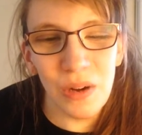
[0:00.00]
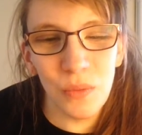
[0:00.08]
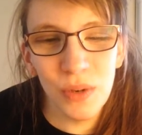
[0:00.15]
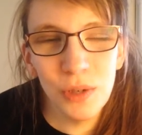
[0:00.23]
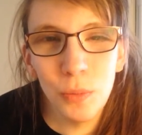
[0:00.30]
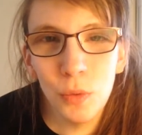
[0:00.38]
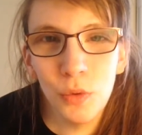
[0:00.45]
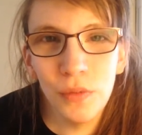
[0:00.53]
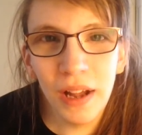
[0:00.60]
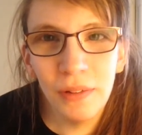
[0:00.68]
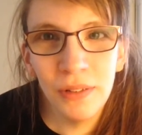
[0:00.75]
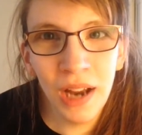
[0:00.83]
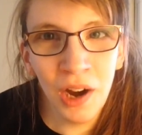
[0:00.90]
which proved
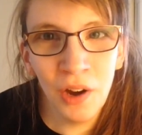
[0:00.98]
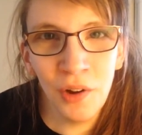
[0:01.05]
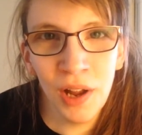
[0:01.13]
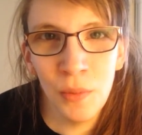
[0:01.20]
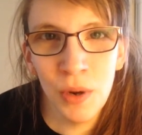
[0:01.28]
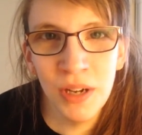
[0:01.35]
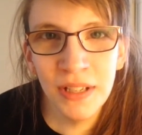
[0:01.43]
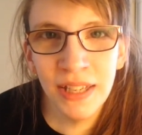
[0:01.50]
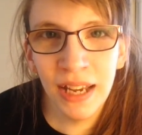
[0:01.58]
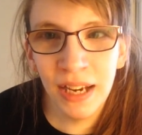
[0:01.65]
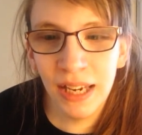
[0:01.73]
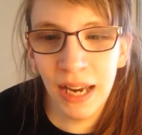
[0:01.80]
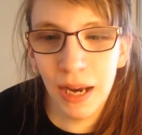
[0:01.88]
how tired I was.
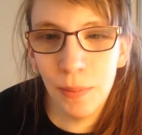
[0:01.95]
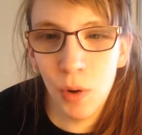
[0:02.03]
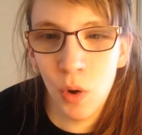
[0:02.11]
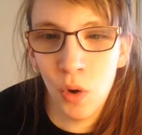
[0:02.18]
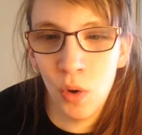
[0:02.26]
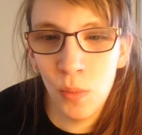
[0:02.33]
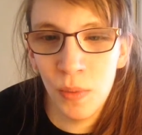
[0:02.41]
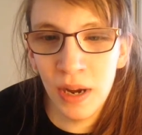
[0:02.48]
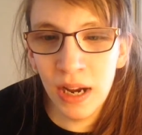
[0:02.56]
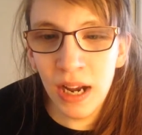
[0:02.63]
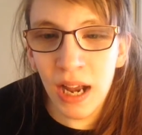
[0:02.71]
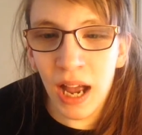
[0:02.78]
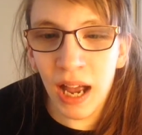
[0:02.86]
I came home.
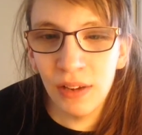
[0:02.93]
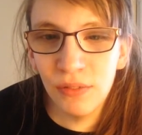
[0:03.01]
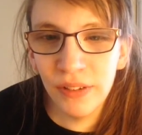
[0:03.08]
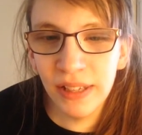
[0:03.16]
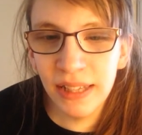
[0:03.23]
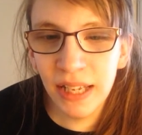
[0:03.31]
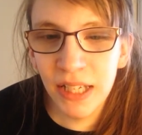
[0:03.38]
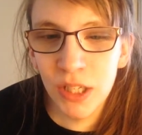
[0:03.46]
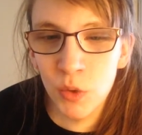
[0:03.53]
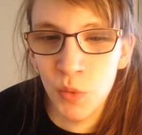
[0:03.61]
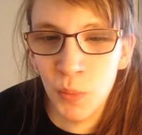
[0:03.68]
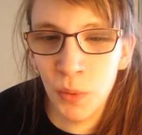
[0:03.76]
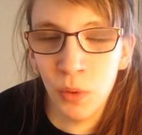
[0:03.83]
I felt like
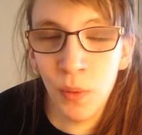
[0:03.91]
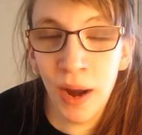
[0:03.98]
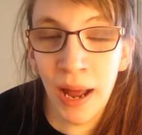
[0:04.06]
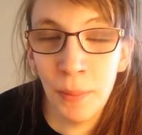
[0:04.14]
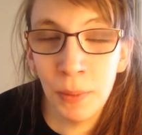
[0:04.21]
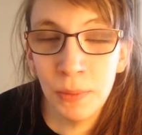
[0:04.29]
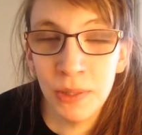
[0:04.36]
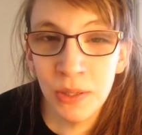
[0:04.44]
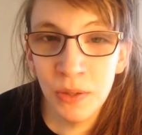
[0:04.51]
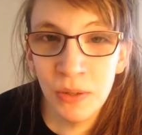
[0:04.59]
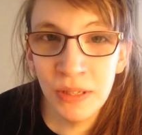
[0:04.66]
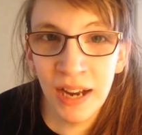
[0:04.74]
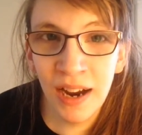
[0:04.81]
super crap. I was
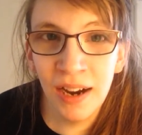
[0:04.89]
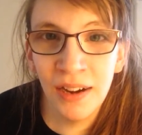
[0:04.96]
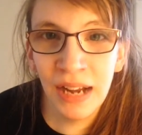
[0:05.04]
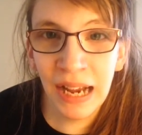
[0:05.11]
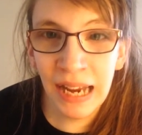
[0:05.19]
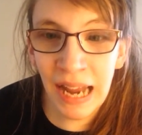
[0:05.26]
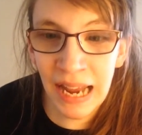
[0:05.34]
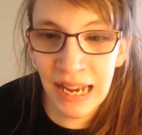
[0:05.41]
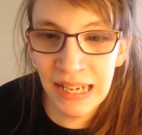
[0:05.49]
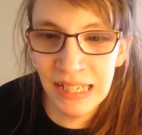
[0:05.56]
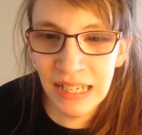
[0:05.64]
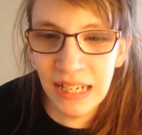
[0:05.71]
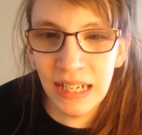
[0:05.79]
so tired. I
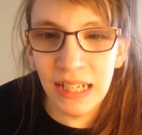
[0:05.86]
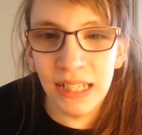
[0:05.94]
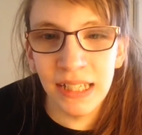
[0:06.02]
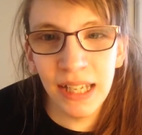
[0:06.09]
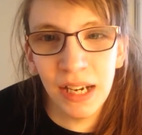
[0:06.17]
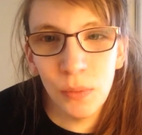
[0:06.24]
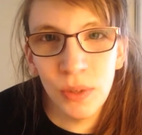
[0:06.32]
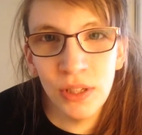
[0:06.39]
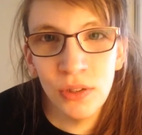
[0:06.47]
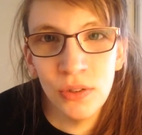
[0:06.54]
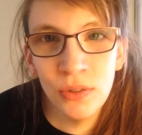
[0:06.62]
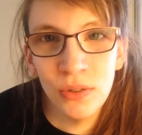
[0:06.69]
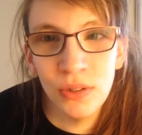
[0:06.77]
ate. Then I went
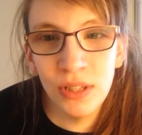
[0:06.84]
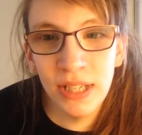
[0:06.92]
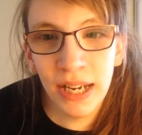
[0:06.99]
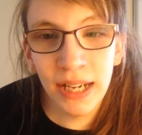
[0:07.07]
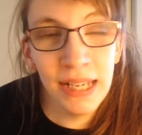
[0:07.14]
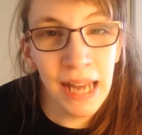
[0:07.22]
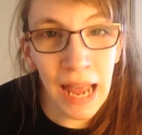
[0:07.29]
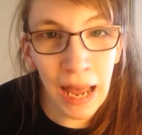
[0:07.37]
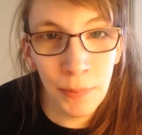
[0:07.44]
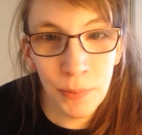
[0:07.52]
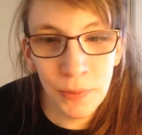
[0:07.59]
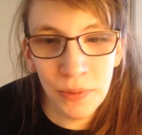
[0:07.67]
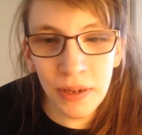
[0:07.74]
to take a
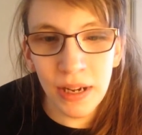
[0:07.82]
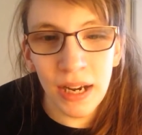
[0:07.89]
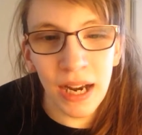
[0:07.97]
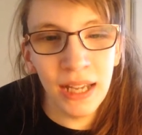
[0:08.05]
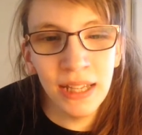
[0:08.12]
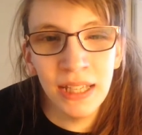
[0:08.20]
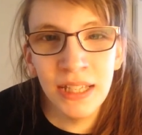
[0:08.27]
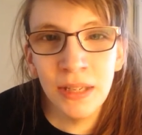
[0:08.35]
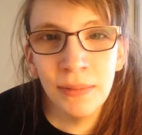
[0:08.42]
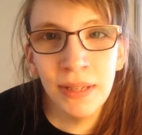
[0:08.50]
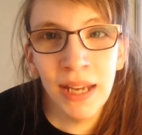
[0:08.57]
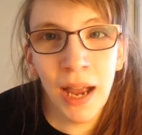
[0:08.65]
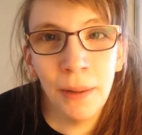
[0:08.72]
nap. And then
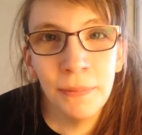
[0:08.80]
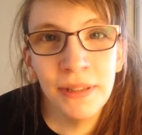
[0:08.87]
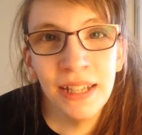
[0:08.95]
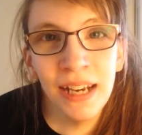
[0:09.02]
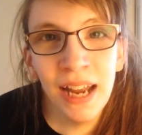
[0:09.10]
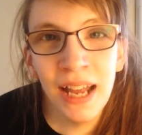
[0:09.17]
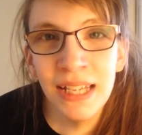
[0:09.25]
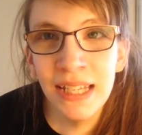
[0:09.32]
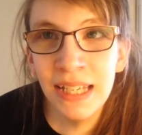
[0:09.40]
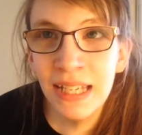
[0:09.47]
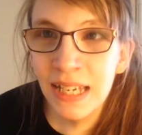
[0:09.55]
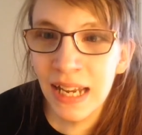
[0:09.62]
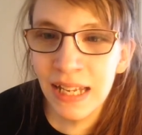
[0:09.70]
something happened that
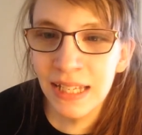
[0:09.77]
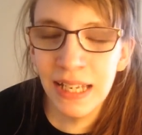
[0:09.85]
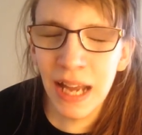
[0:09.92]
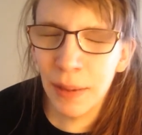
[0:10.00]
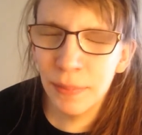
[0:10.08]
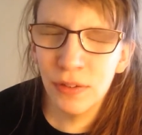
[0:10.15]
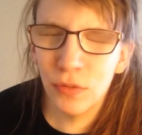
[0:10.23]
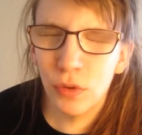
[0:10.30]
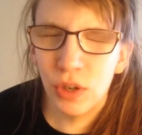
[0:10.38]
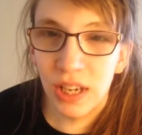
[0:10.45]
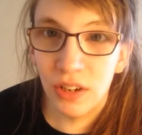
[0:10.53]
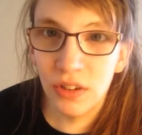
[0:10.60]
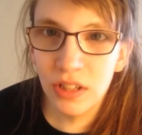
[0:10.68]
it hasn't happened for
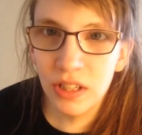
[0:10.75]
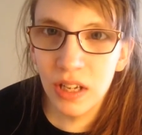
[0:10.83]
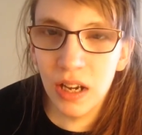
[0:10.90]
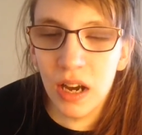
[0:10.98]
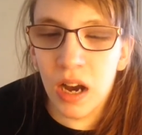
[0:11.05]
years.